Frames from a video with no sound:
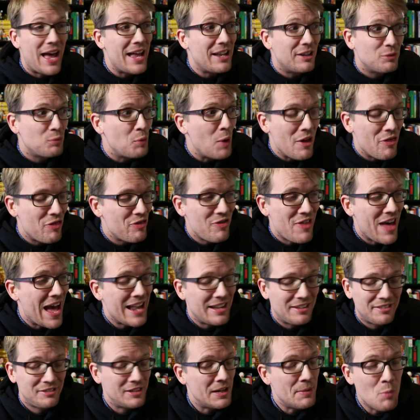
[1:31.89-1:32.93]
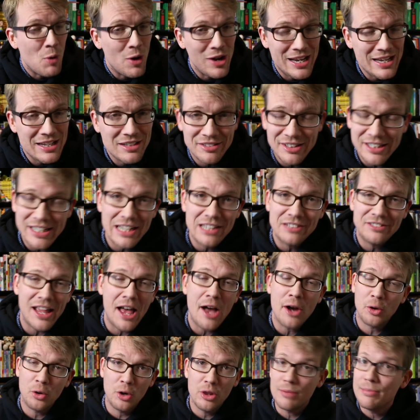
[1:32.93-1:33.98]
That's what that somewhat insidious
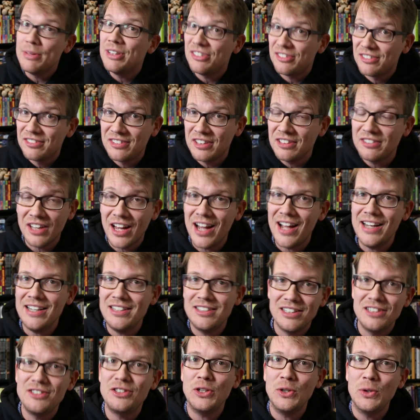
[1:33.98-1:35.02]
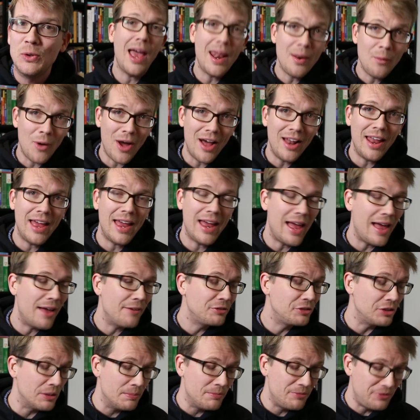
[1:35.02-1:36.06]
algorithm is designed to do. And while I
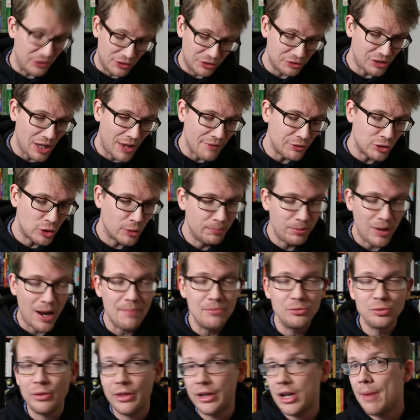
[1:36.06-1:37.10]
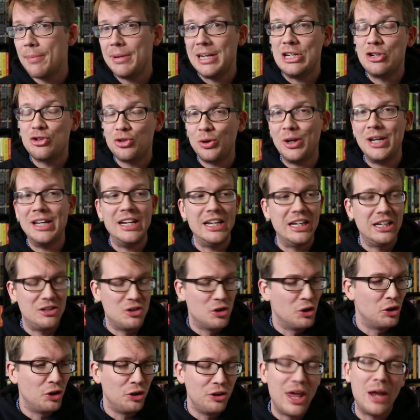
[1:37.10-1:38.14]
have some philosophical problems with the company training
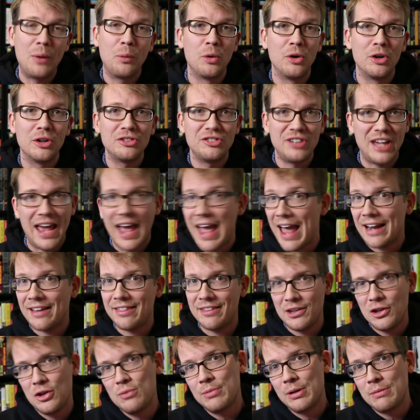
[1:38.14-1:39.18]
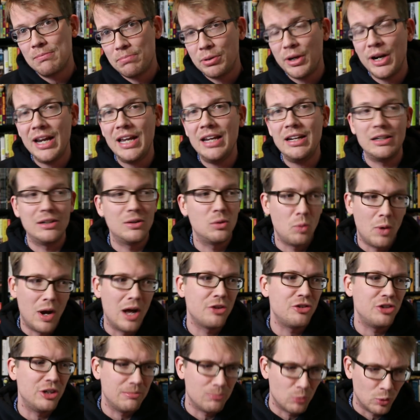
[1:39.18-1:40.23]
neural networks to hack the human brain into
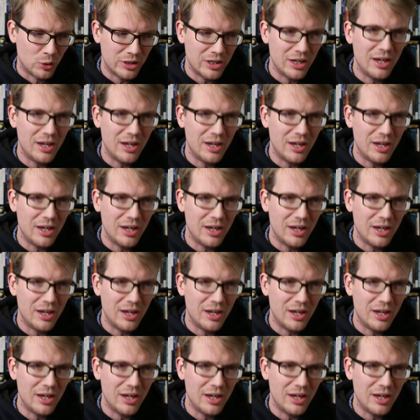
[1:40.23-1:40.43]
watching more